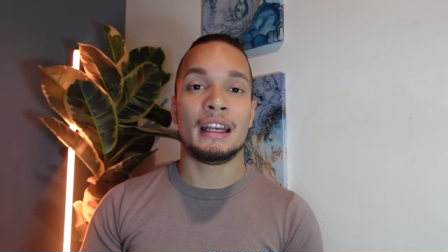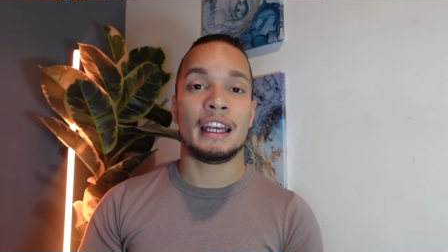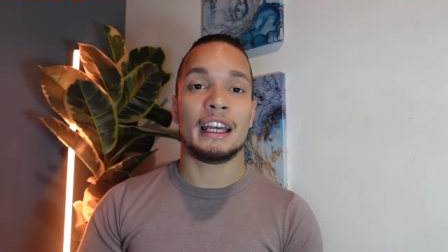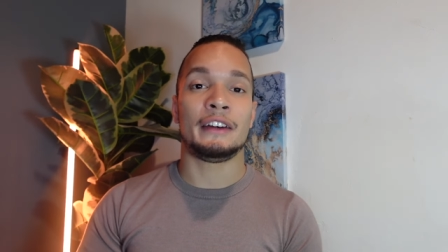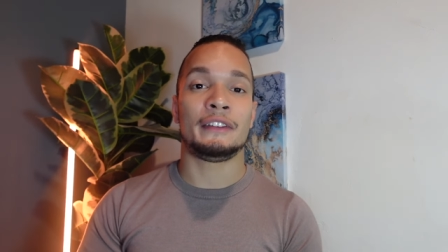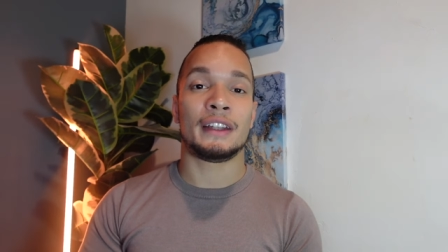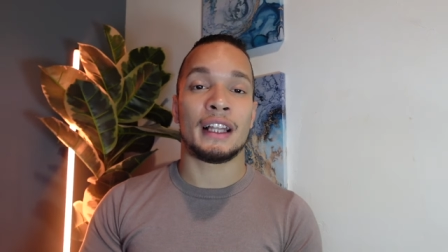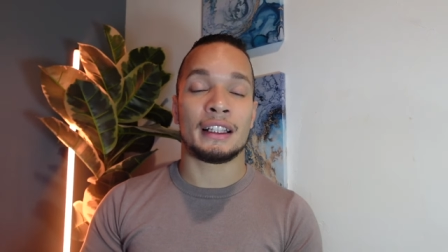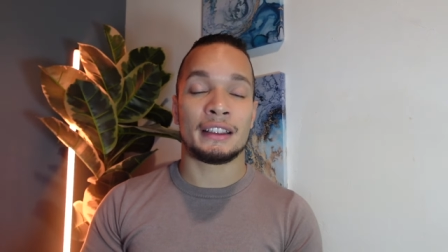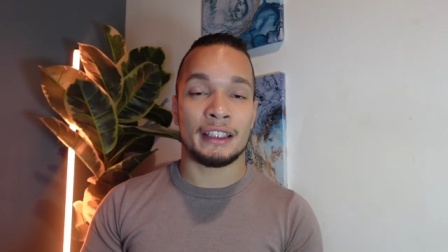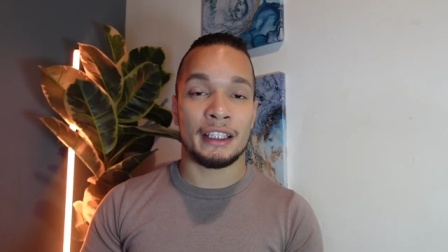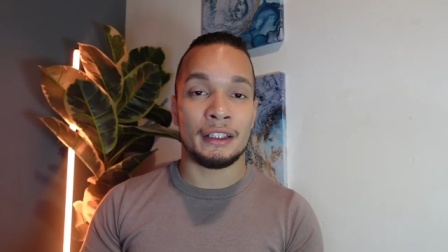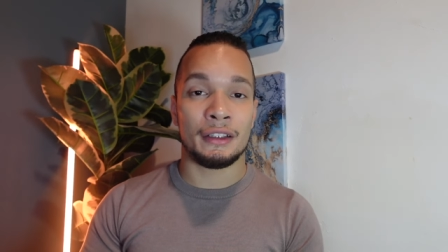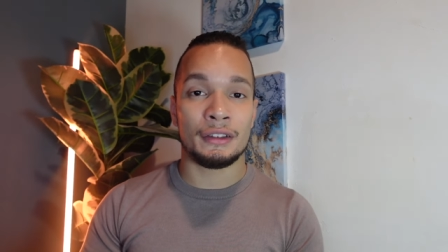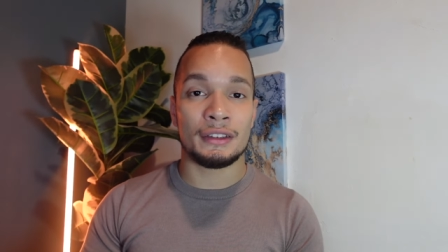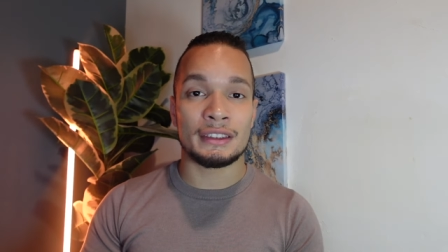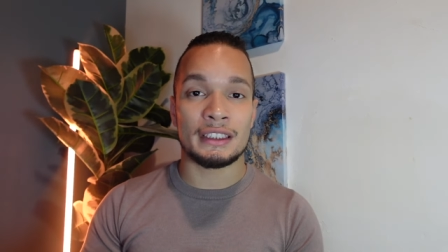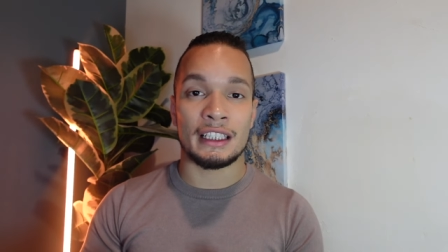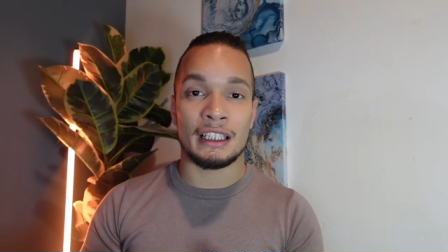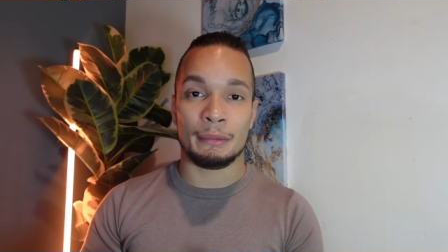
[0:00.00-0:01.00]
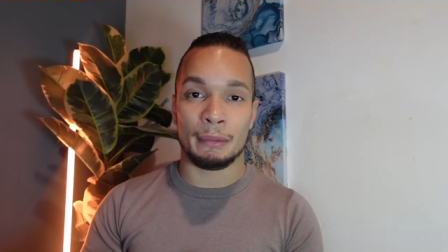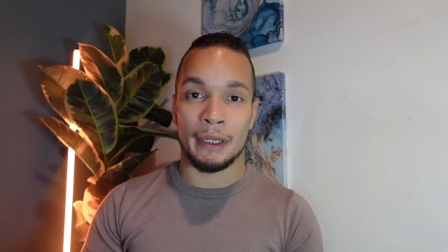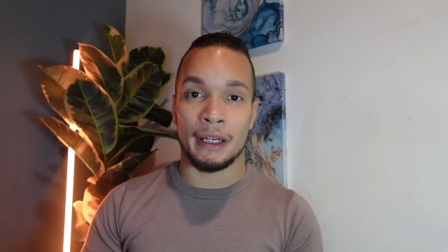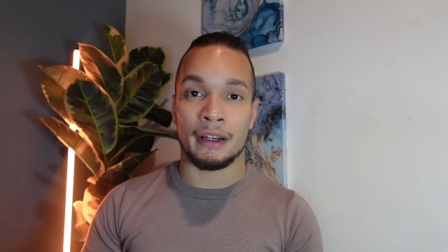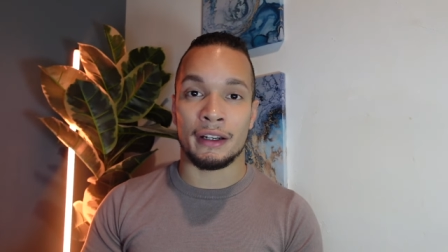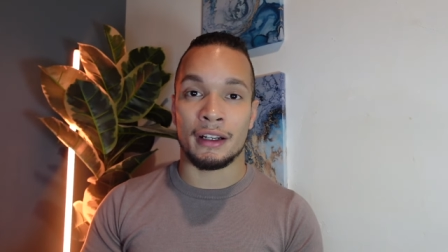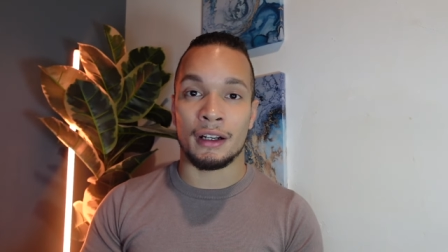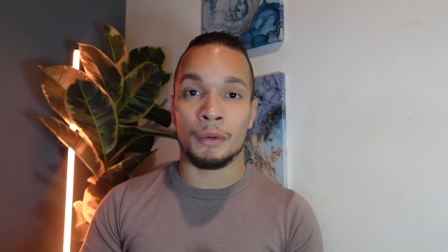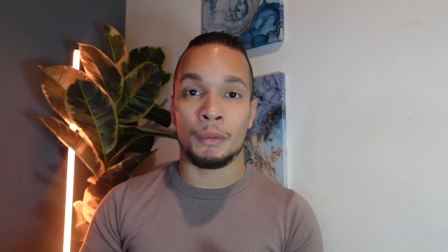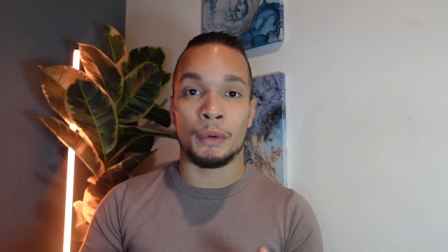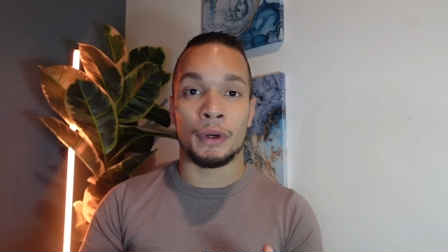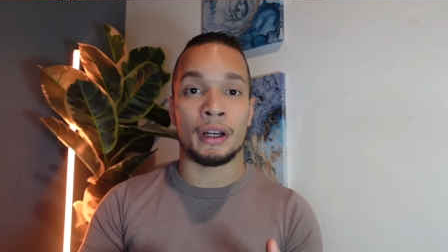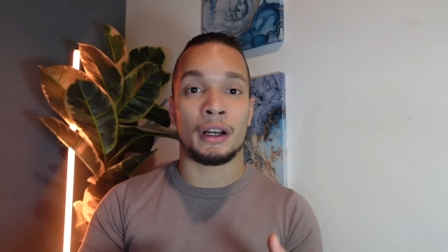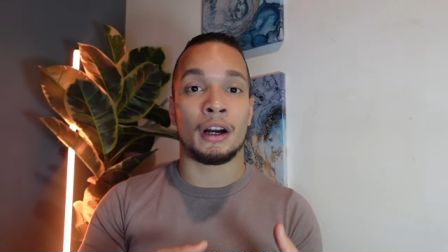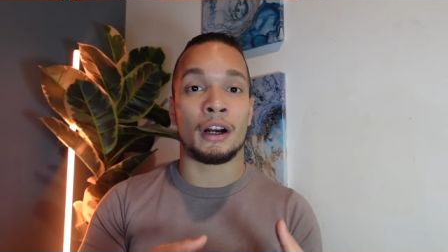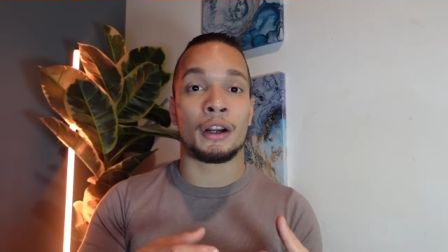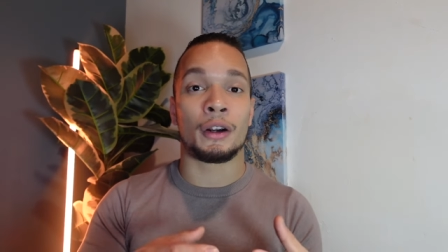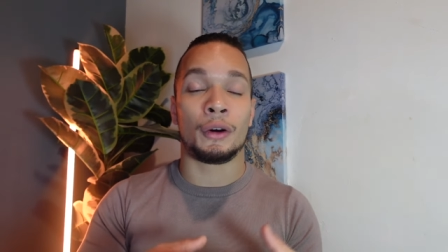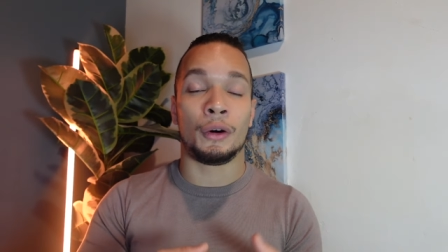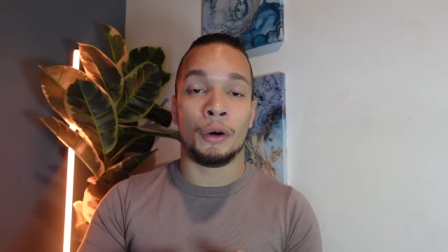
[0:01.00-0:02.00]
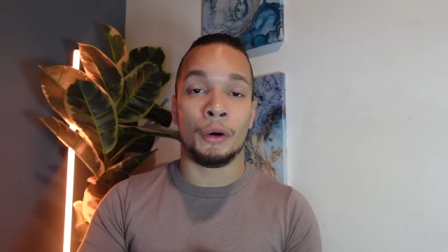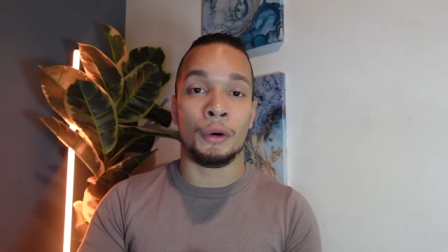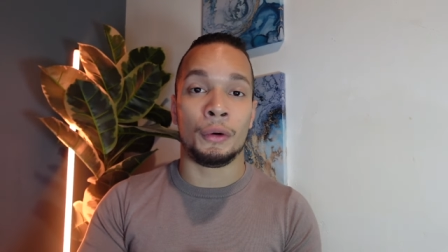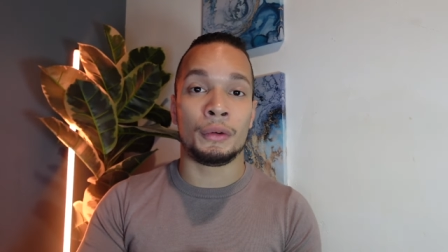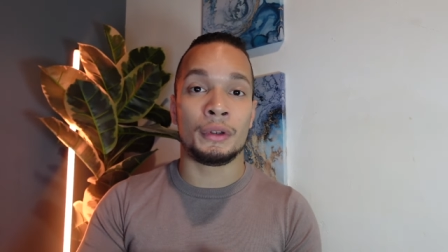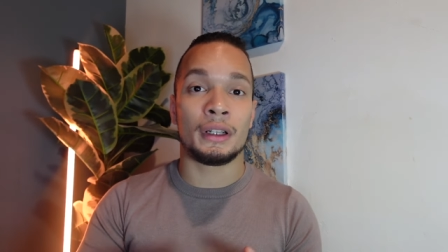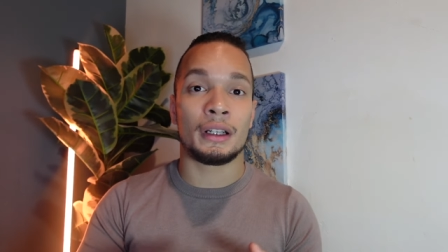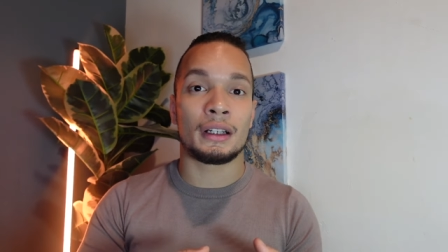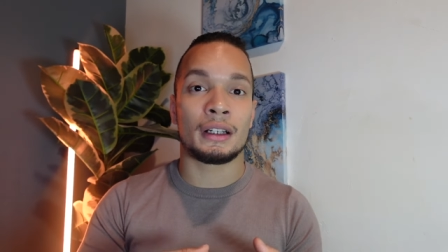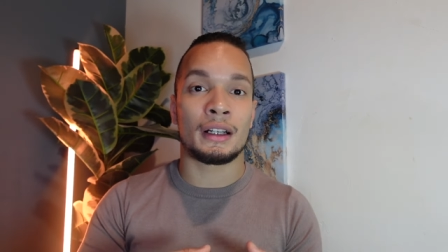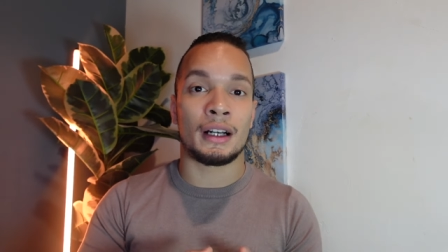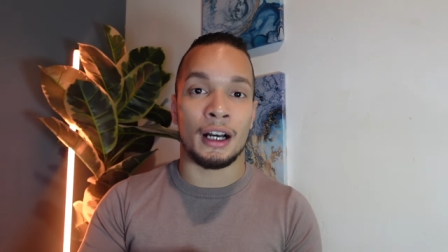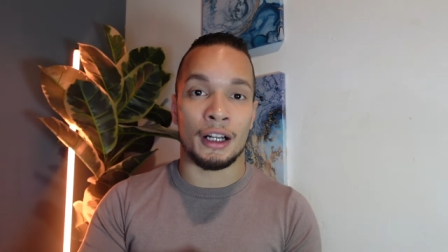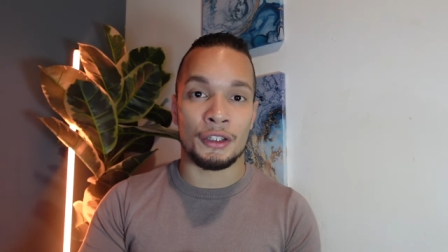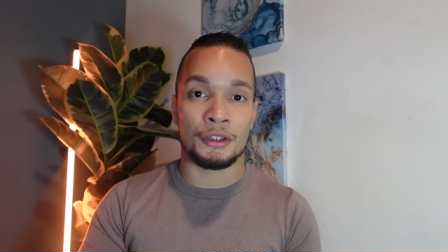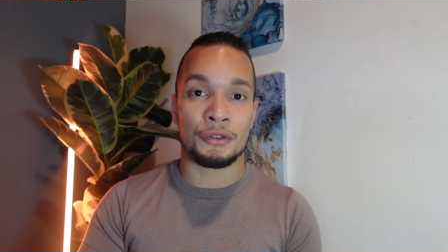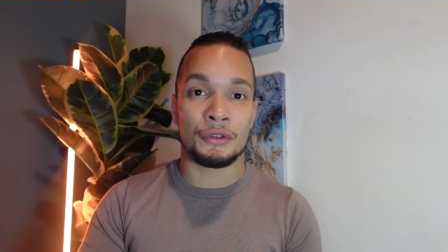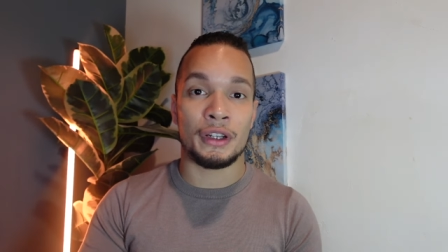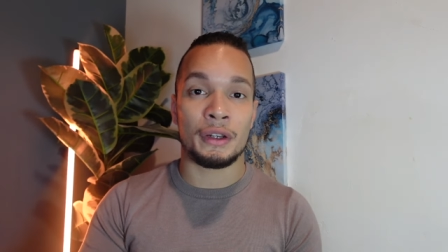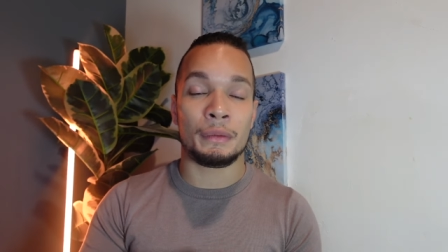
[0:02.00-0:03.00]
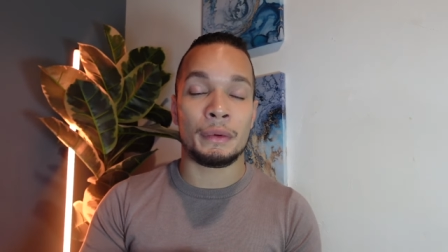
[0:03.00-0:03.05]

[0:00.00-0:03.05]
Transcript: If Latinos in America were our own country,